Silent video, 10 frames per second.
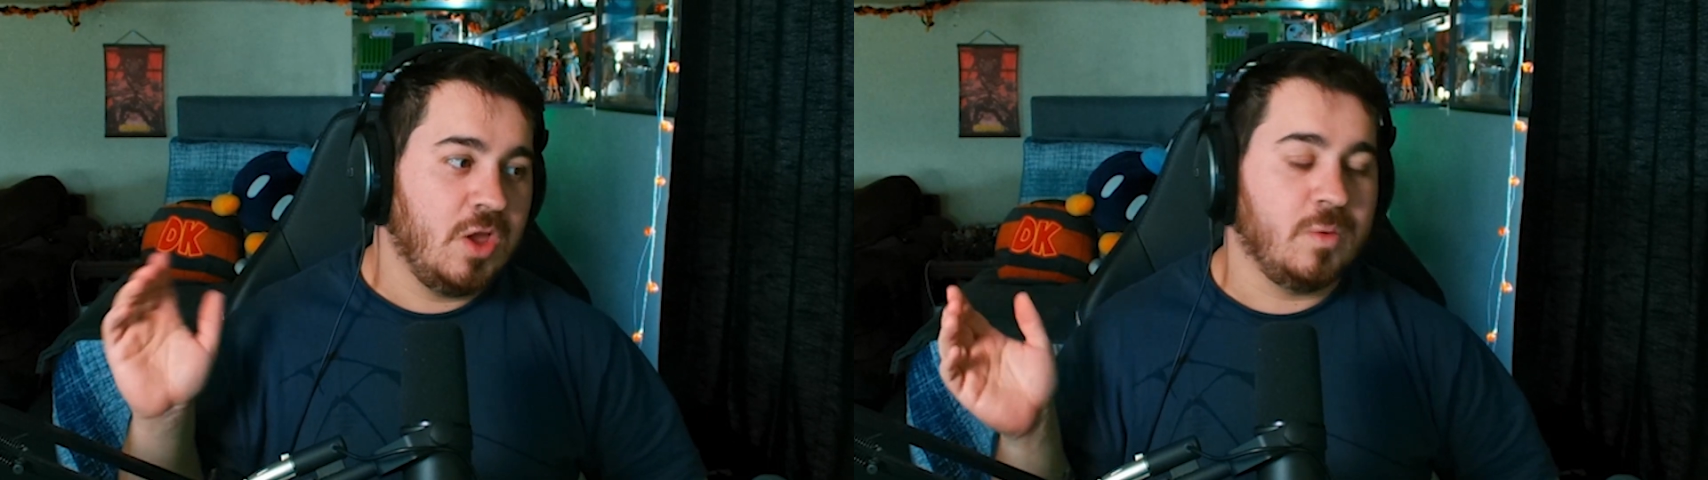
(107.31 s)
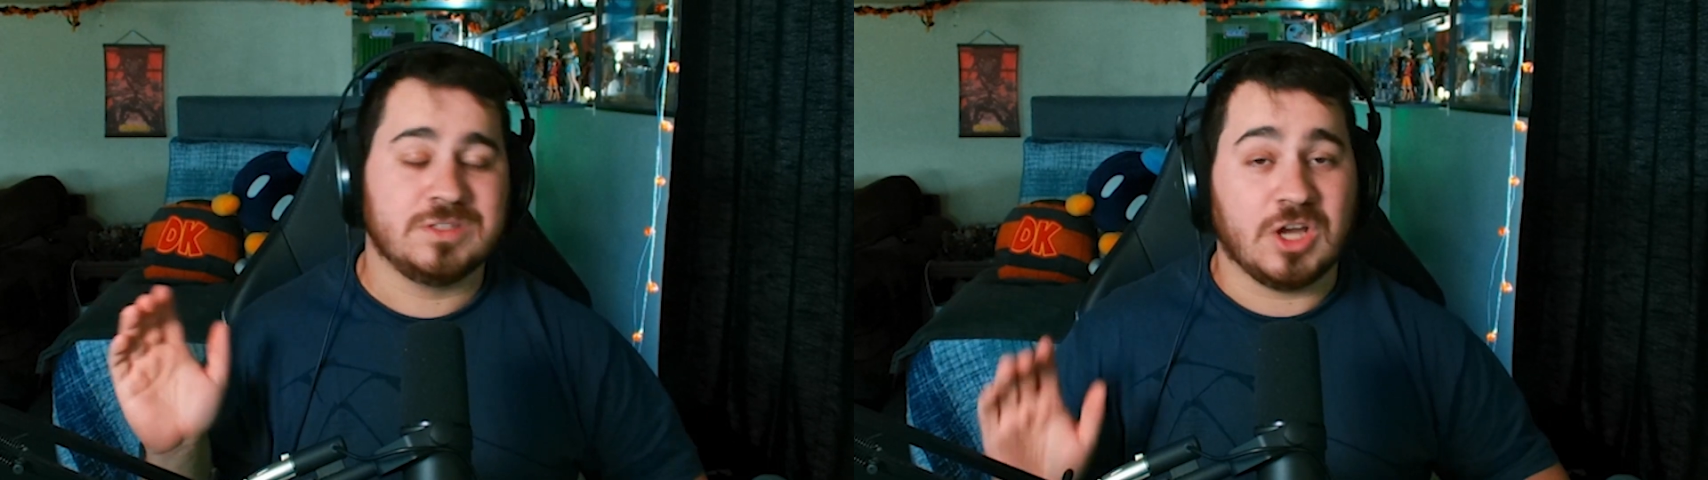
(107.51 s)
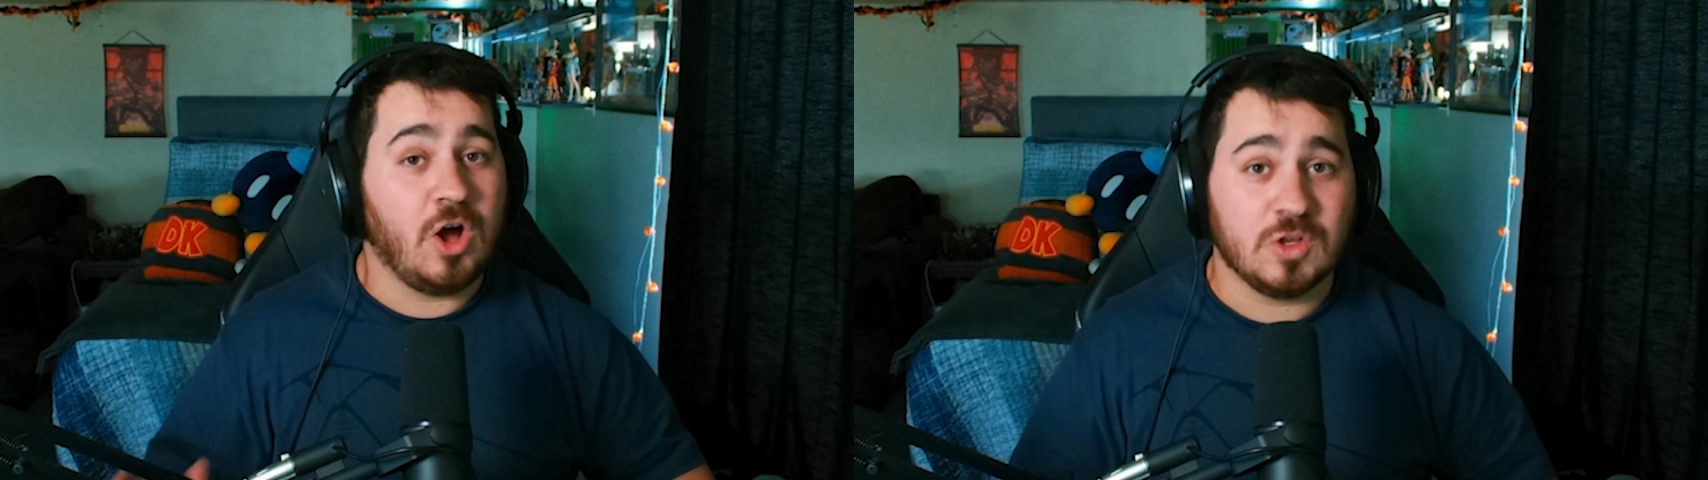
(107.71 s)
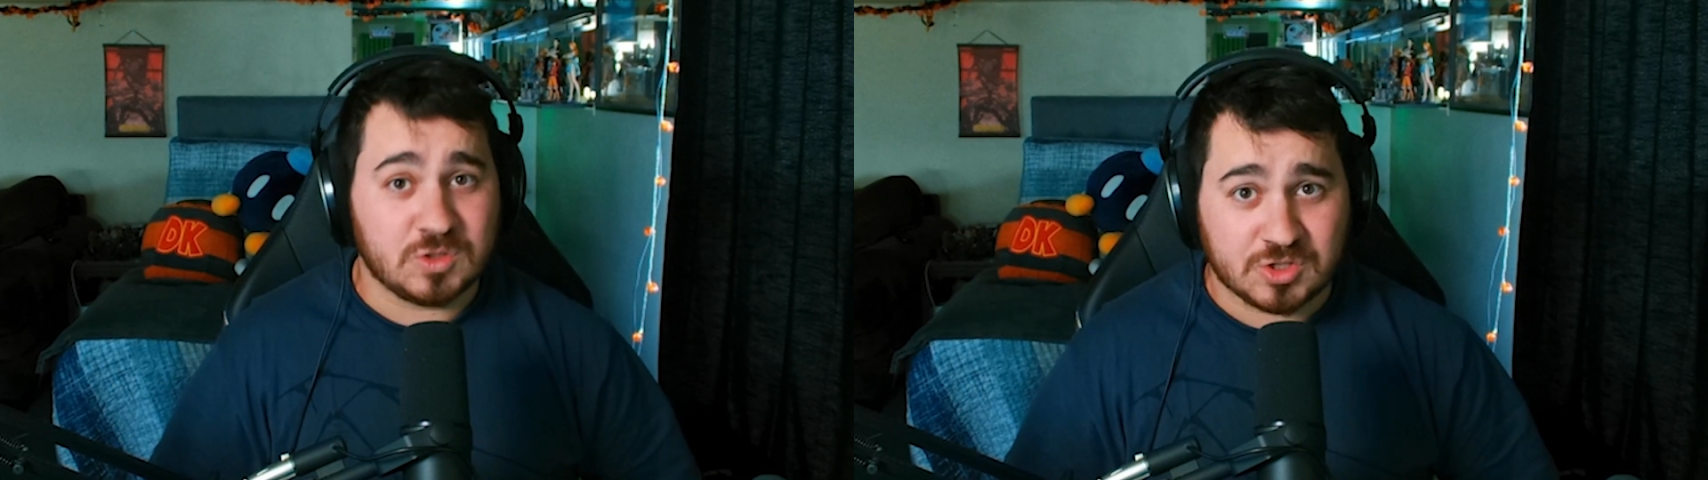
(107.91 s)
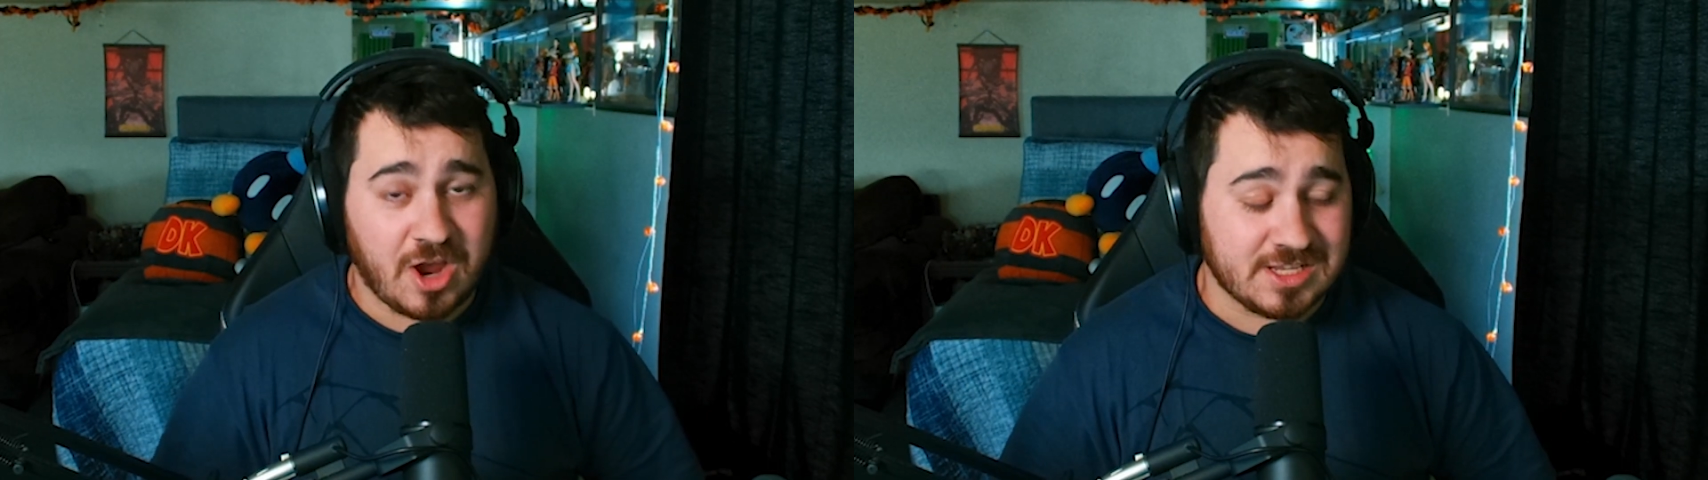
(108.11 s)
we went to all
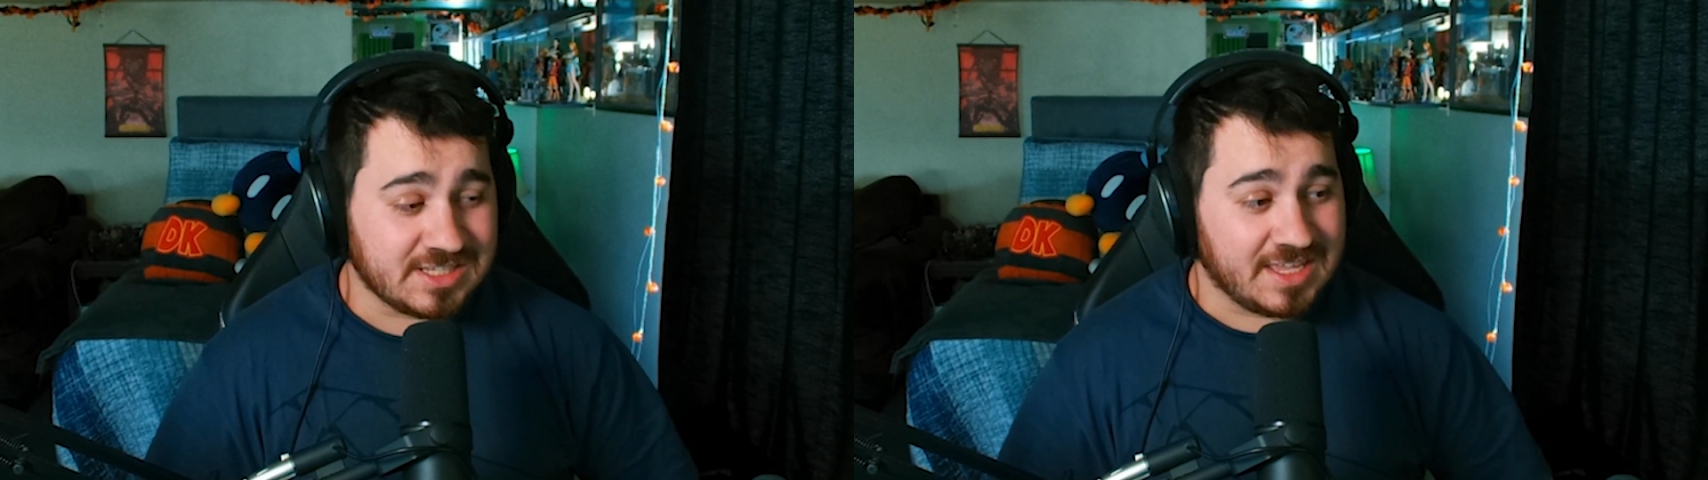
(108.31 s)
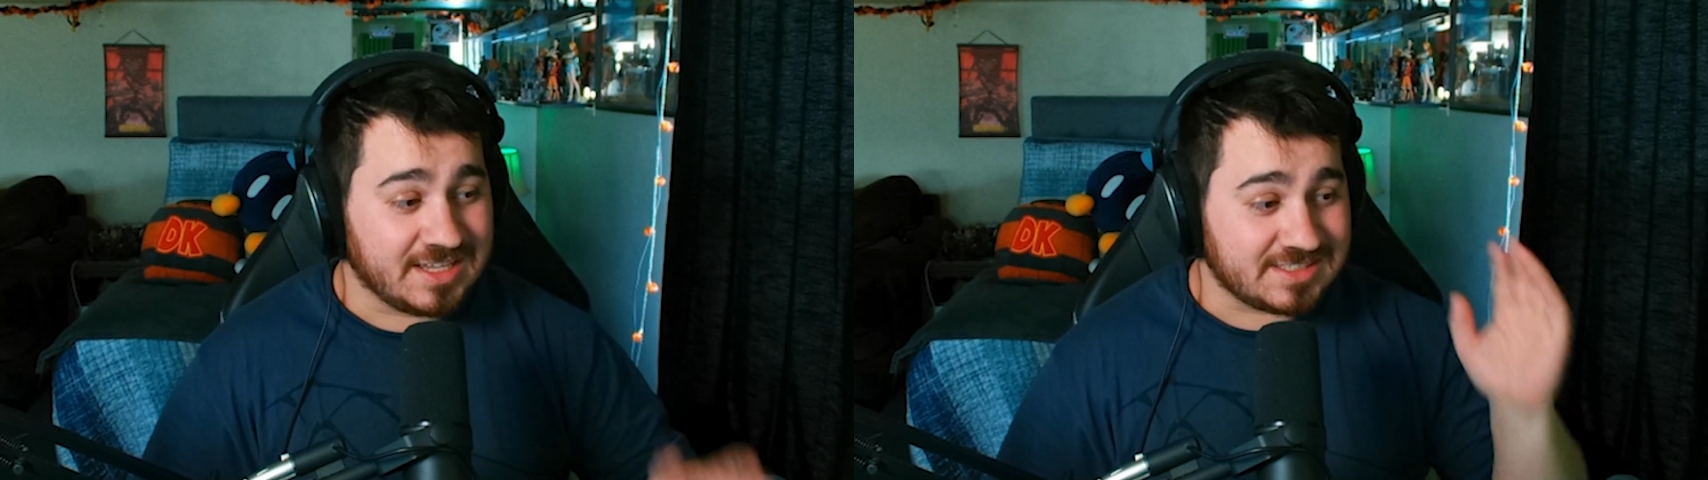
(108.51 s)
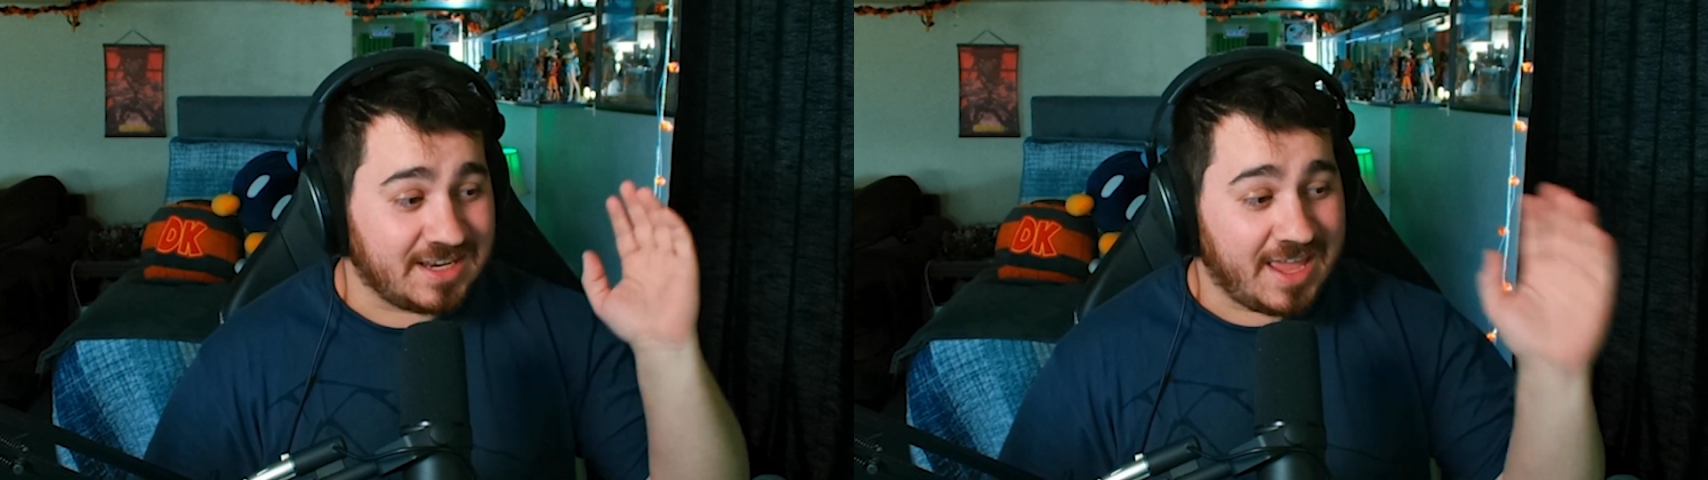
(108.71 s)
sorts of crazy things,